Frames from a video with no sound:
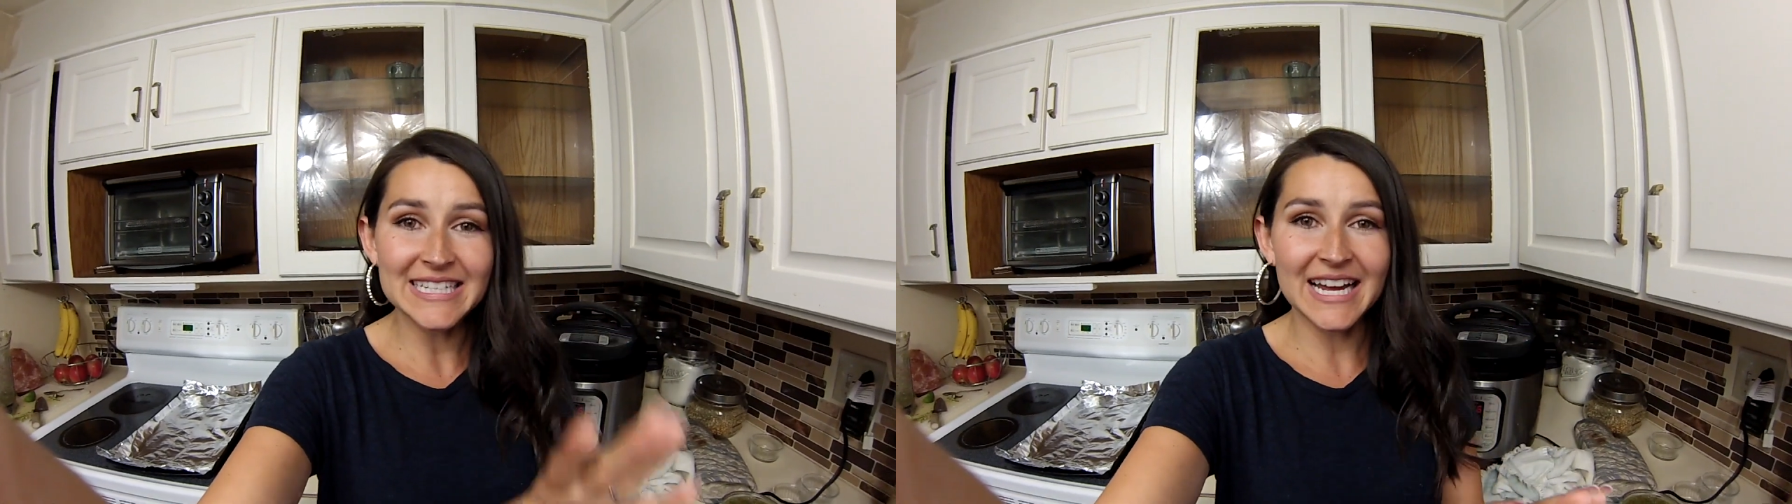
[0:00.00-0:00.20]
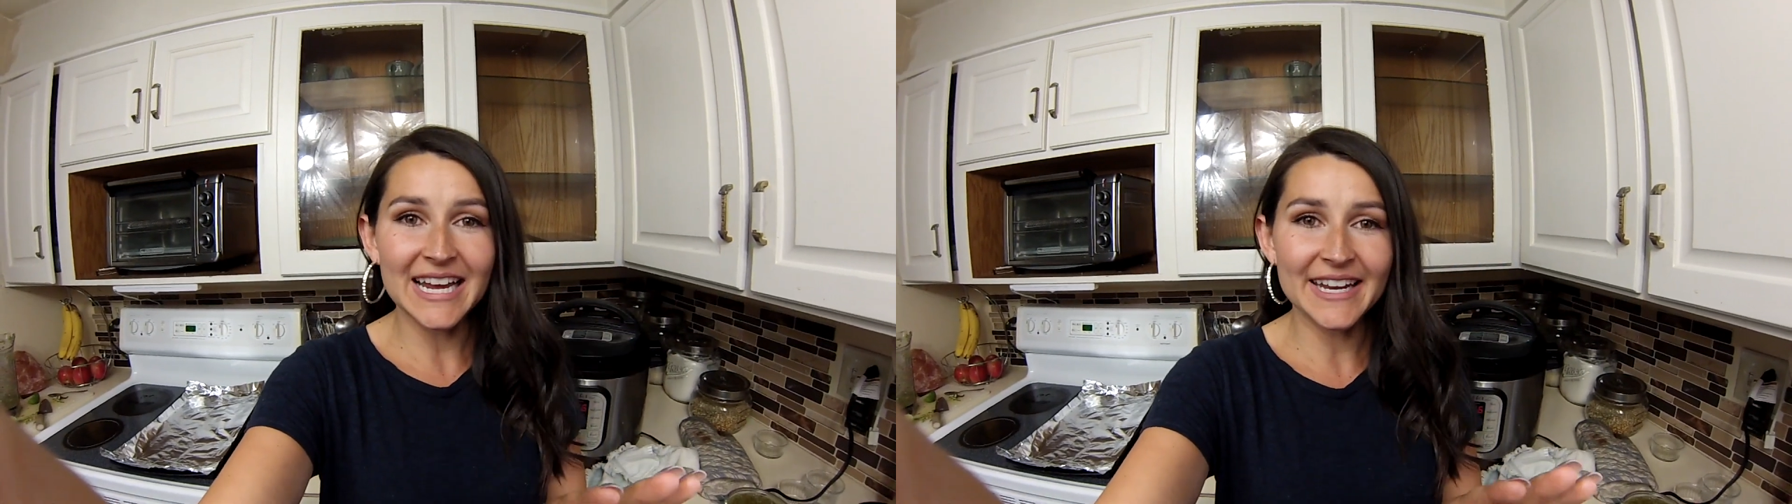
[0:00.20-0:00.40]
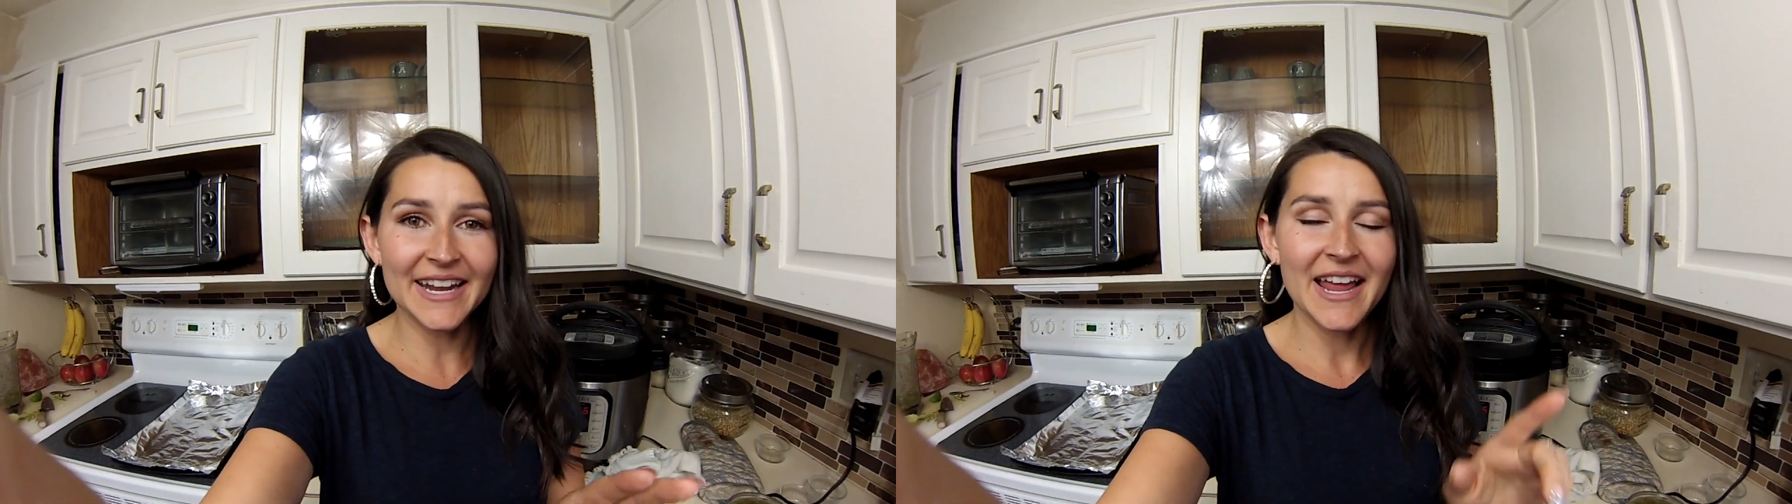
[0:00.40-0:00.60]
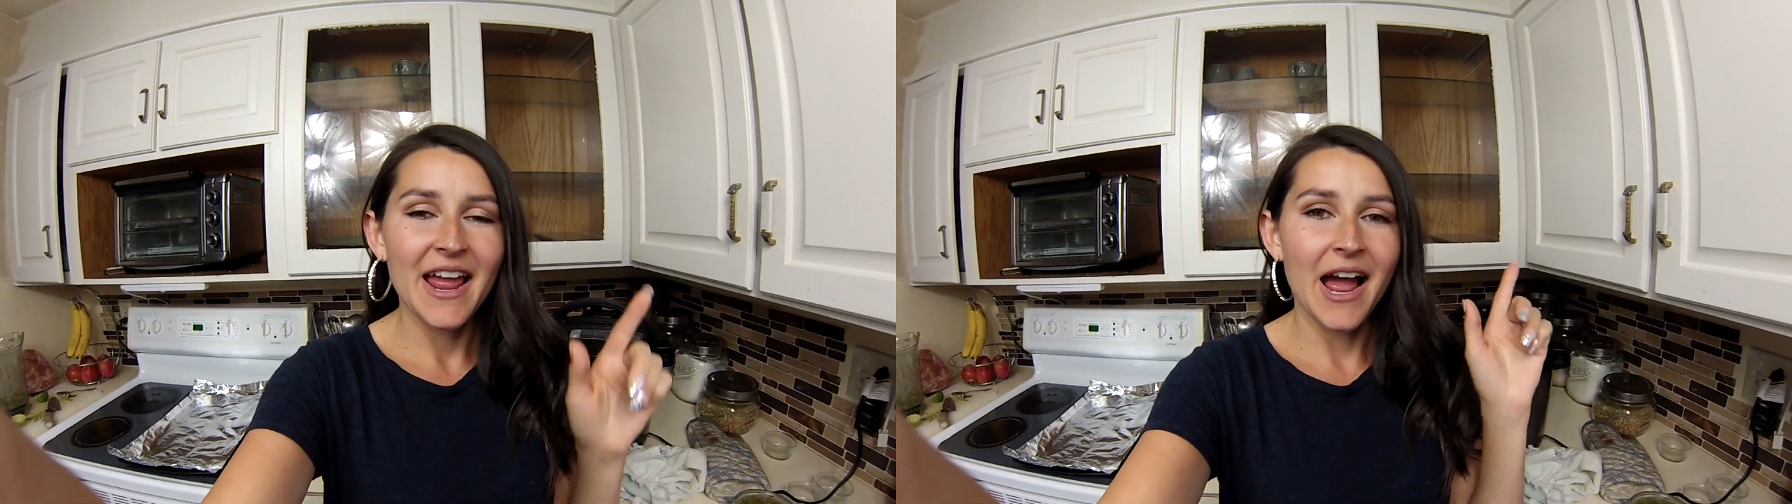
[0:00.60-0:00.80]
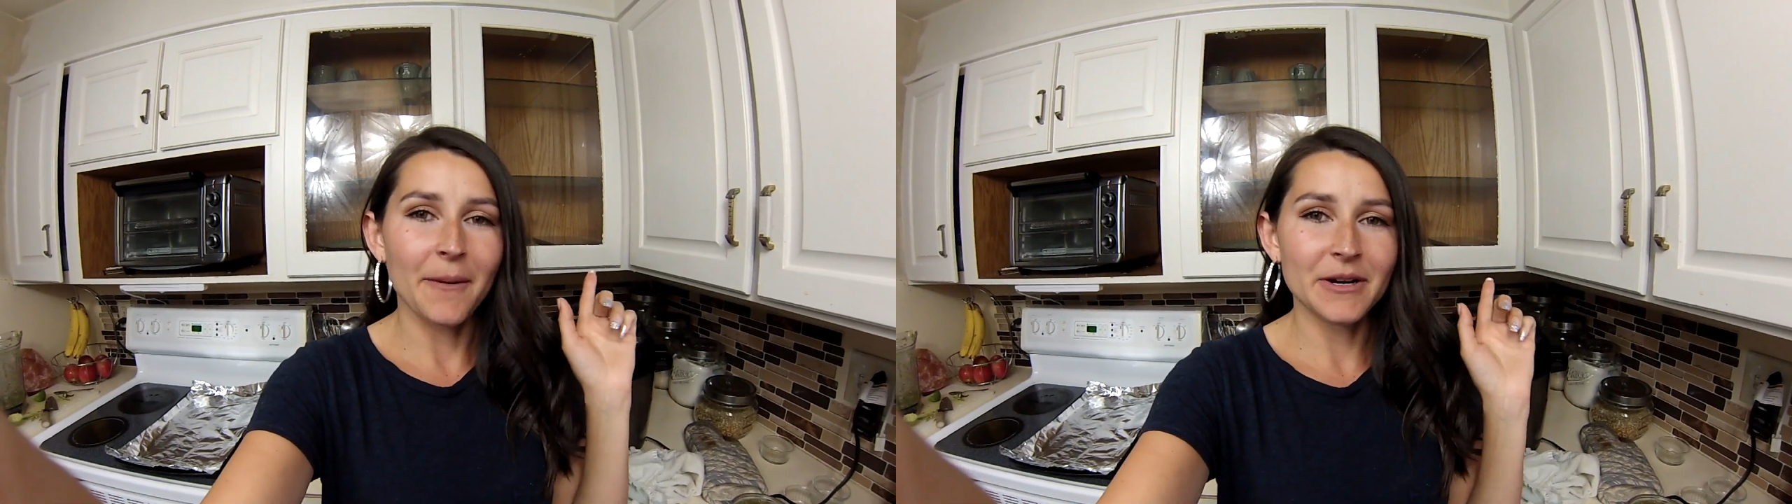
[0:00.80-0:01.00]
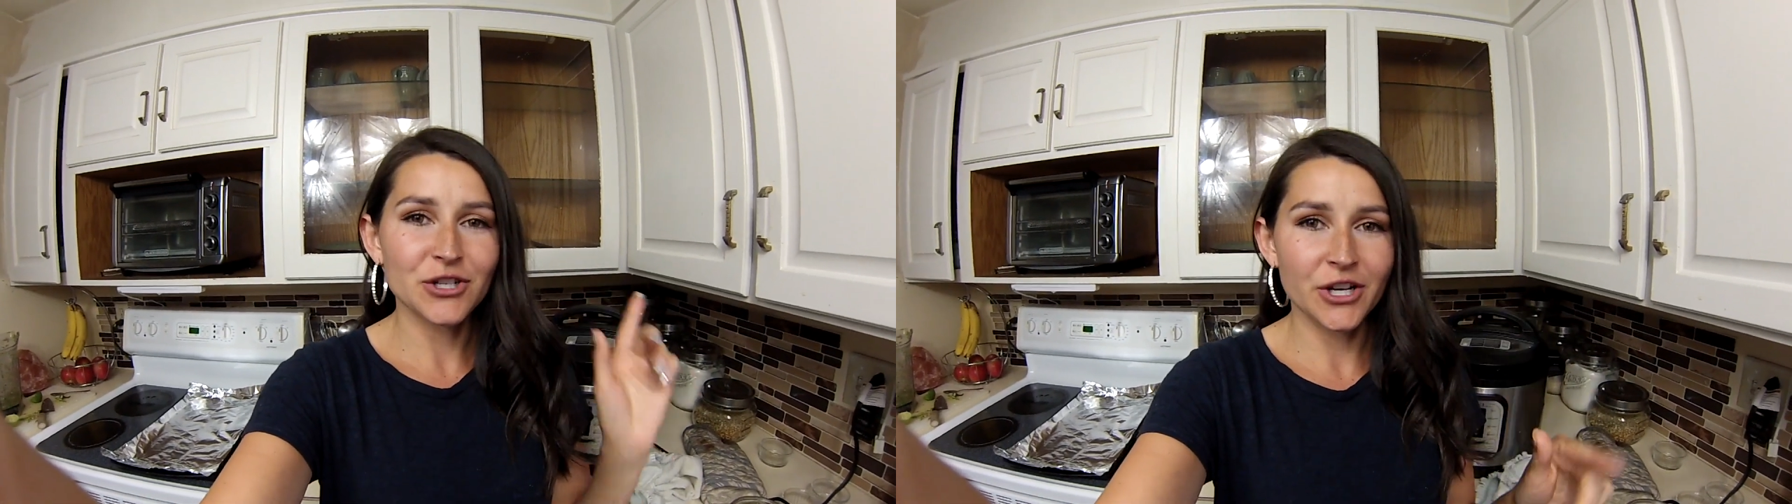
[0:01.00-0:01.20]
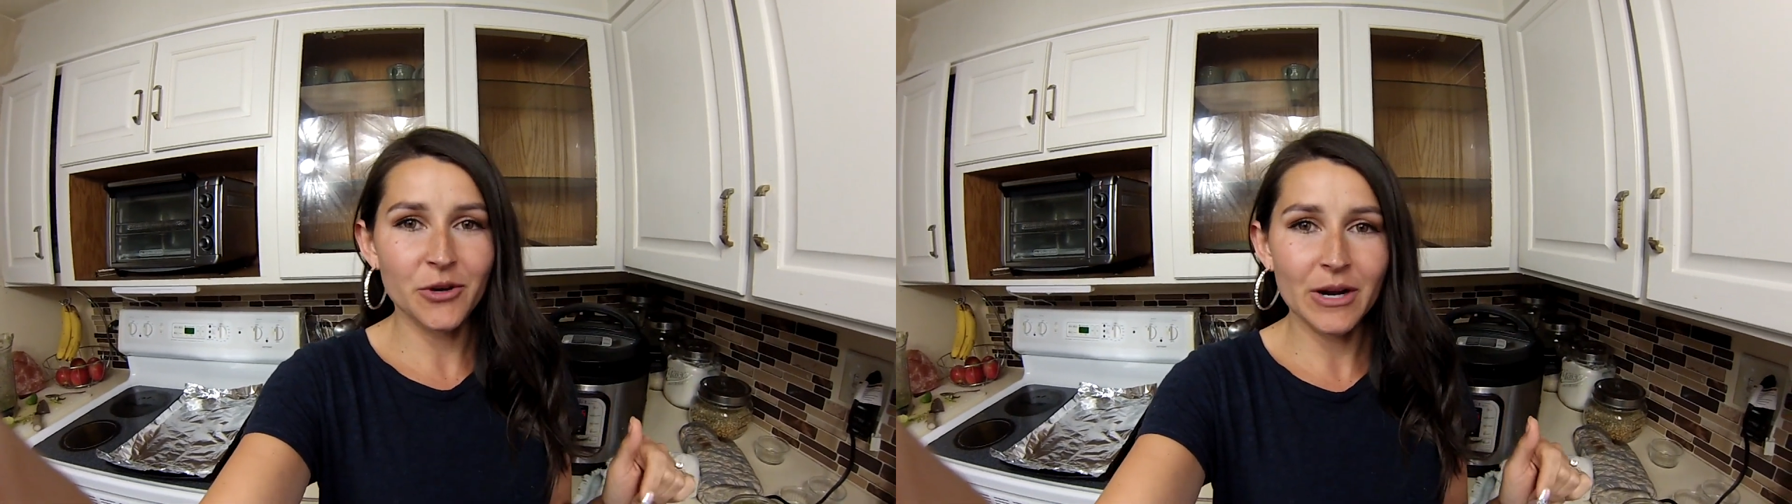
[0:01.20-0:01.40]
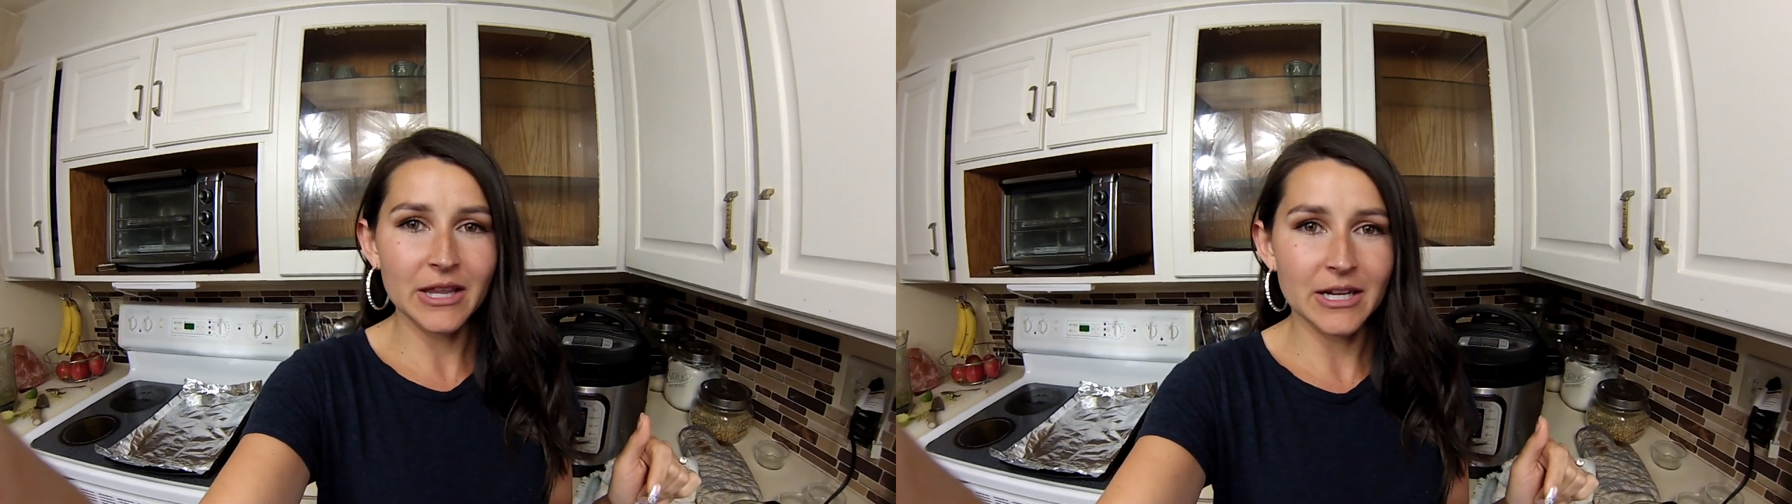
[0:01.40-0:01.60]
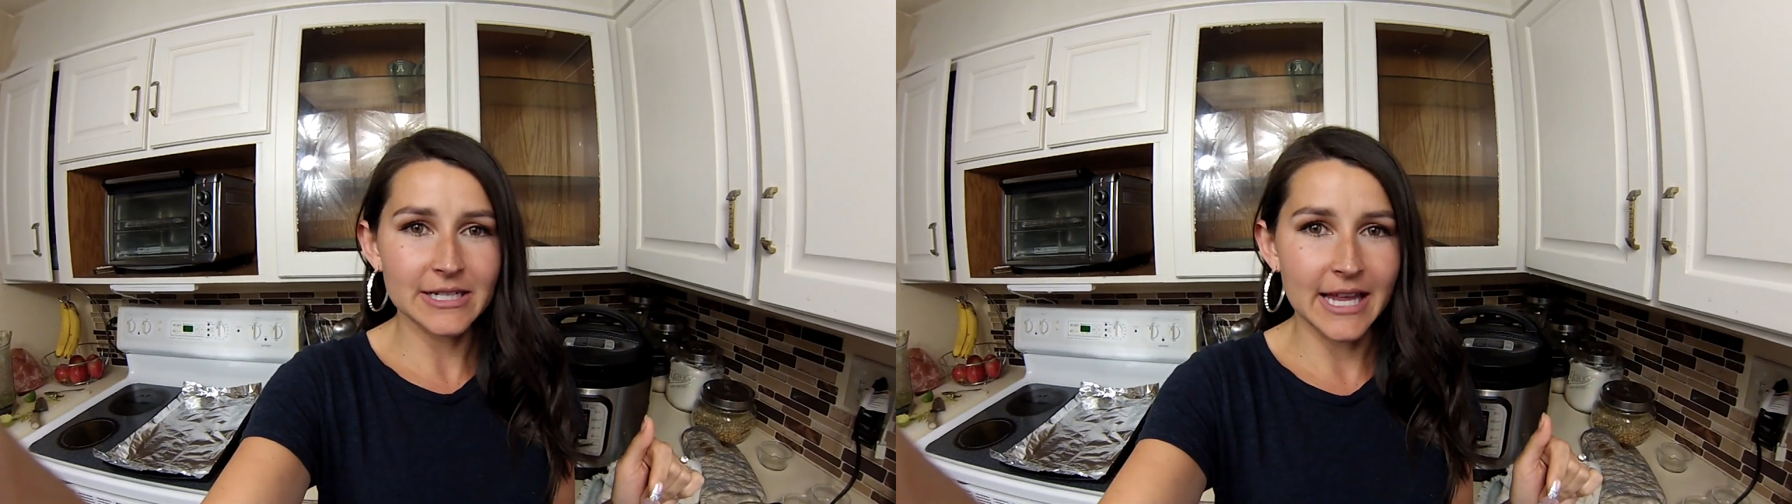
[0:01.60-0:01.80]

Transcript: done. I'm going to show you what it looks